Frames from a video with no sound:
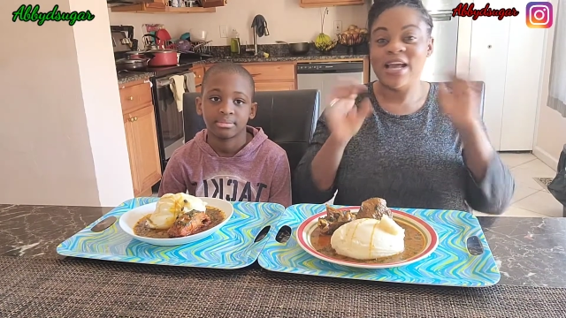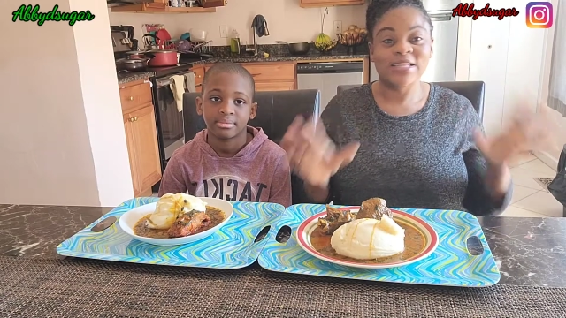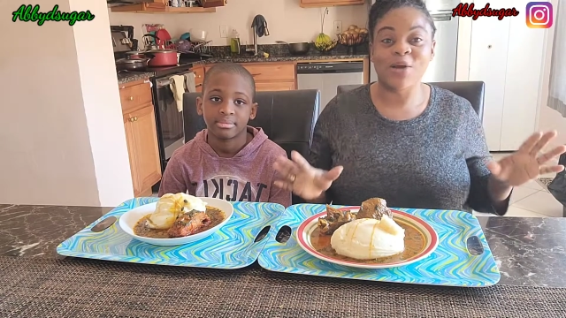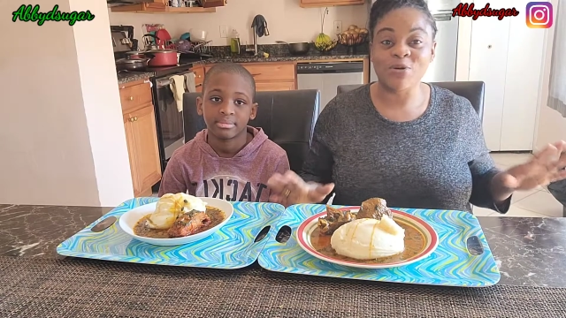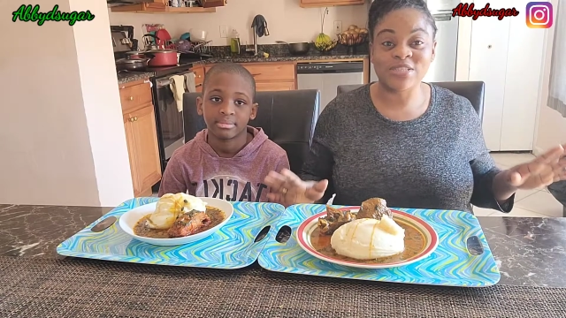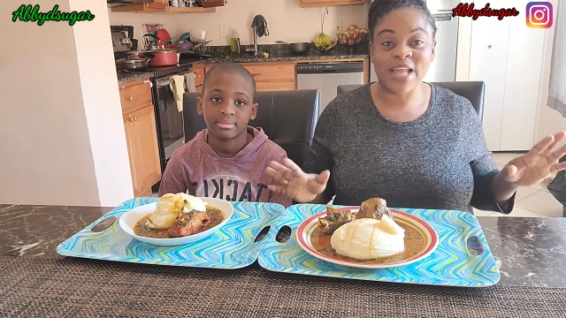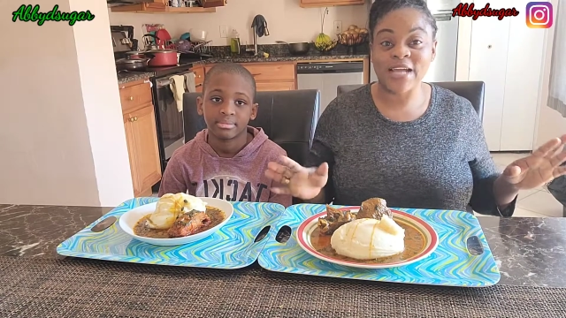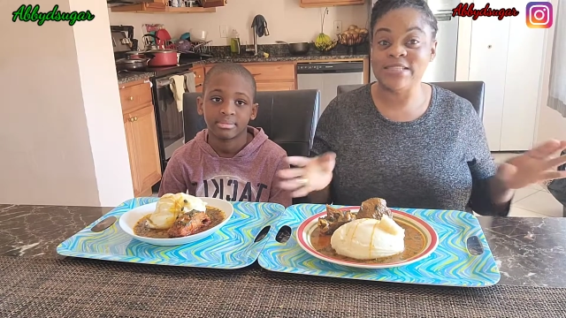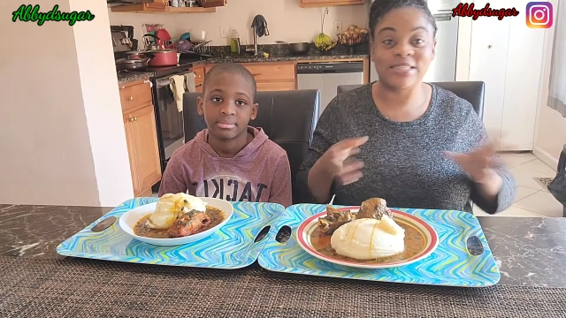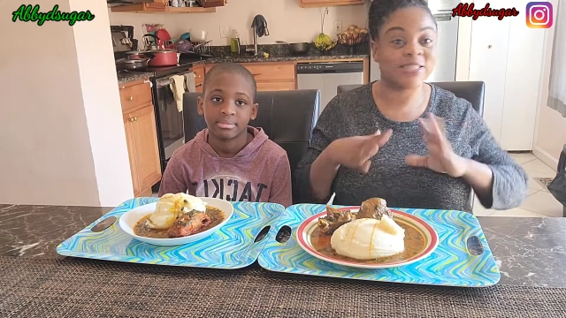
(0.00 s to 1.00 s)
Speaker 1: there was
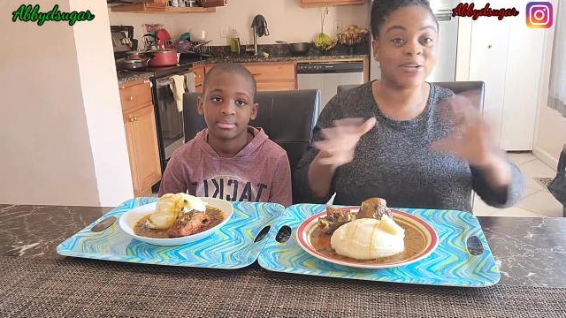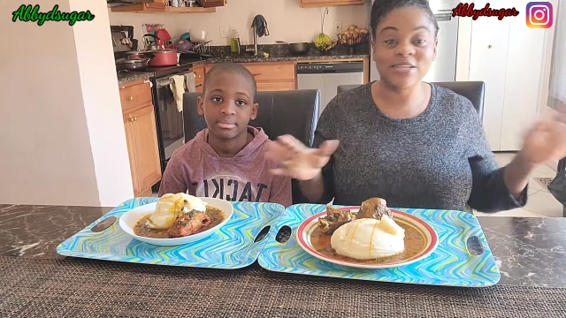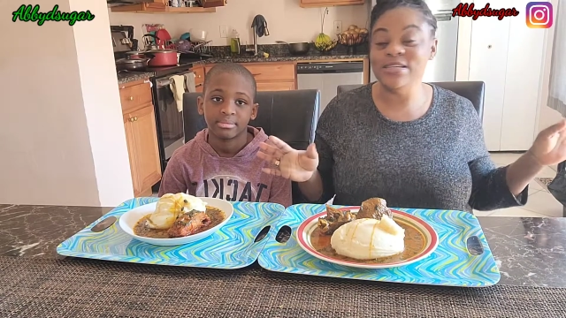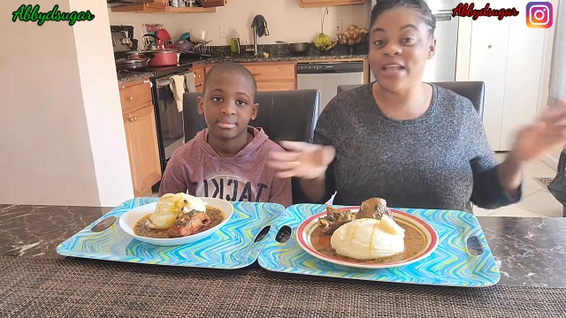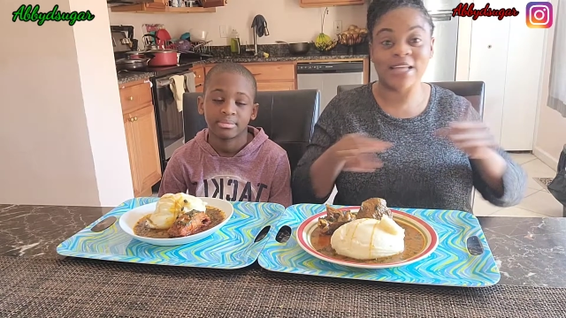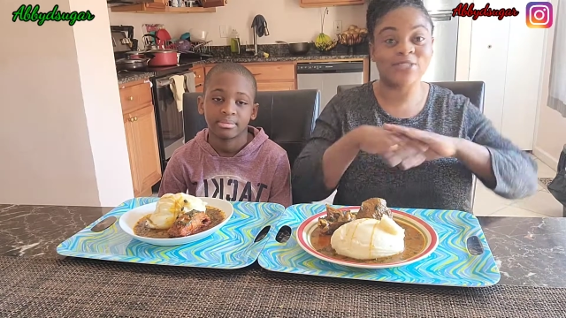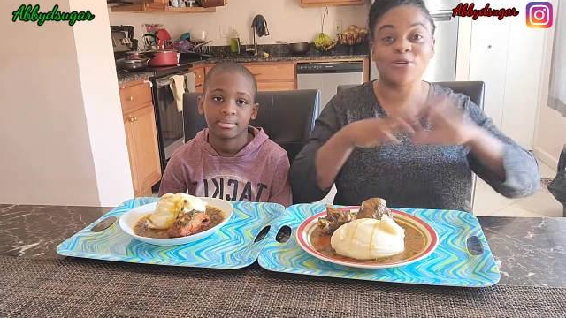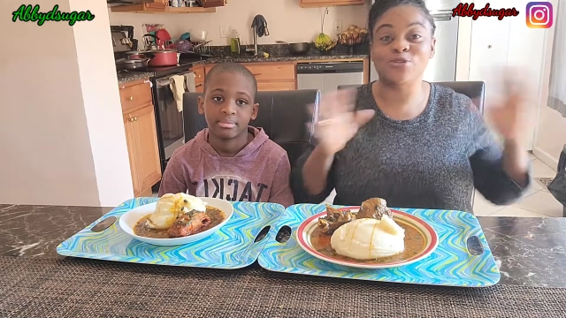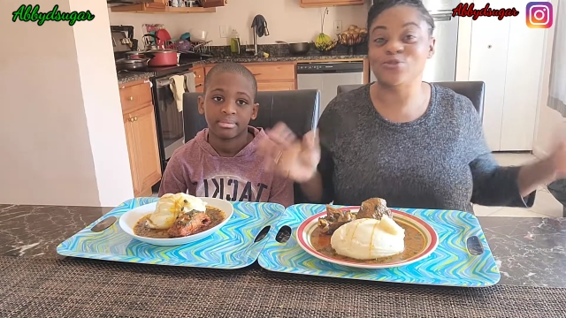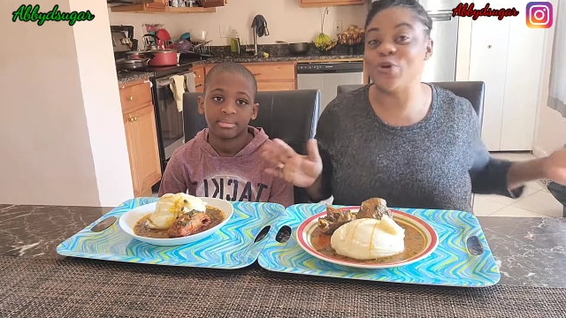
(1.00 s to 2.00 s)
light. Suddenly light
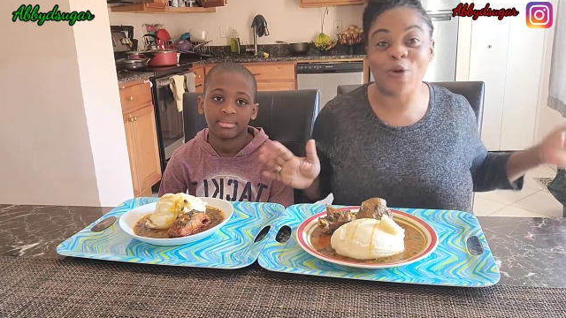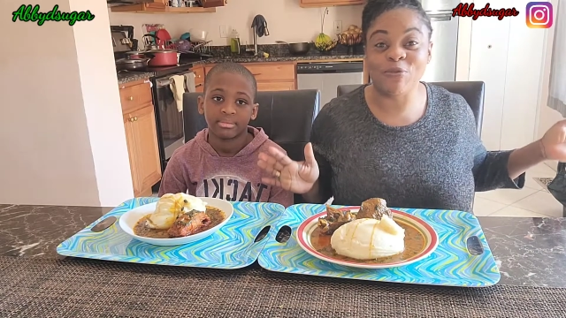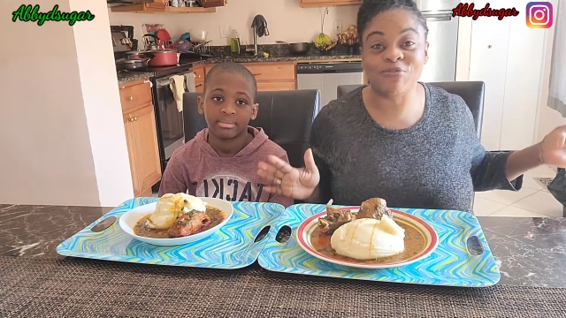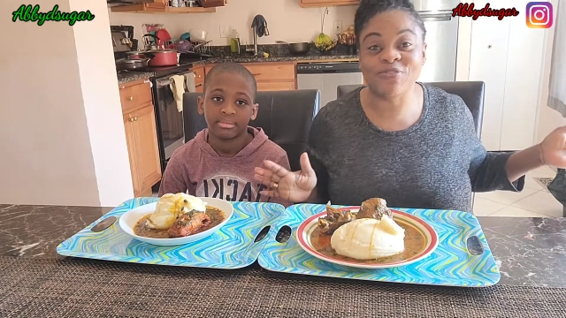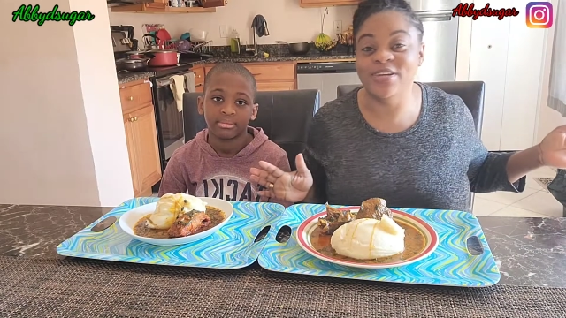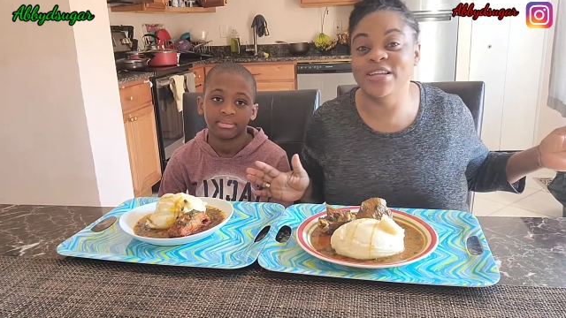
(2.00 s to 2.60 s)
just took off.